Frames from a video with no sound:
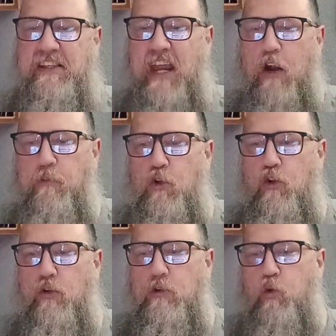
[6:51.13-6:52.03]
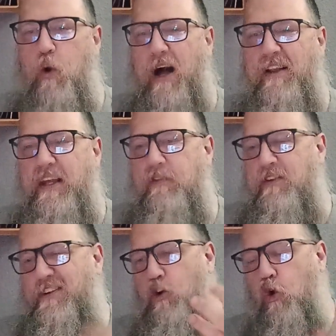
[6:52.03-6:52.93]
the terrible quality of the
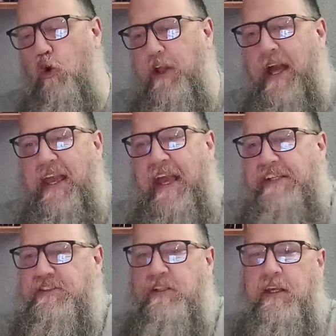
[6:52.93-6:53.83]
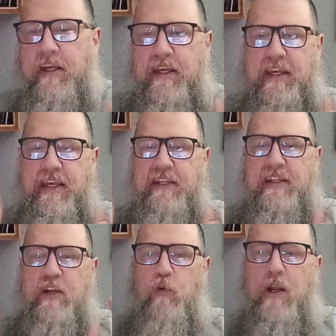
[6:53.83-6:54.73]
recording, I guess. He
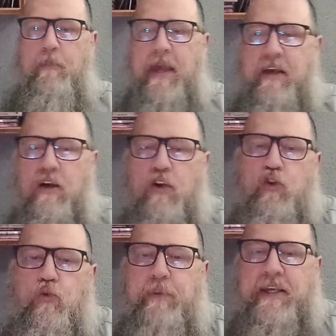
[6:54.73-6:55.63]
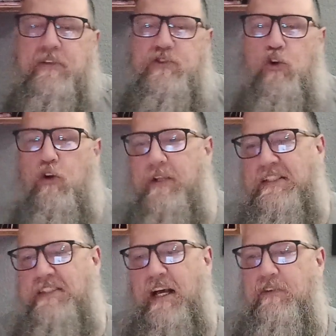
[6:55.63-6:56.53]
didn't want to make a new Beatles song that
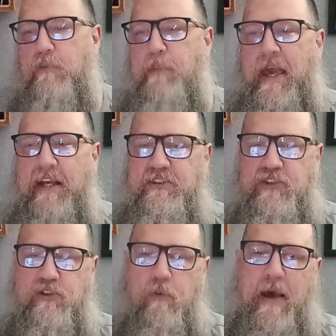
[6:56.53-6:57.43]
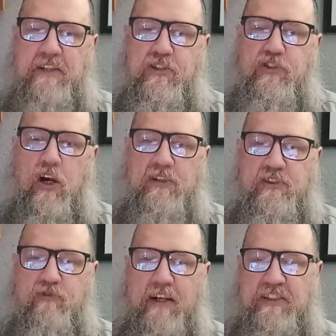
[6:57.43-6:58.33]
sounded bad just to match John's
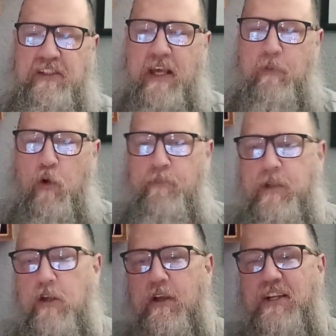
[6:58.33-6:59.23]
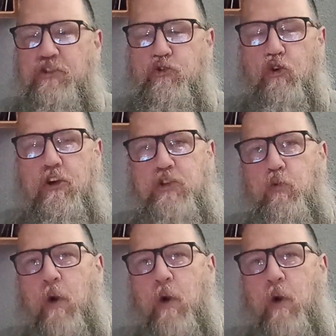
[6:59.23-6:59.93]
scratchy demo. George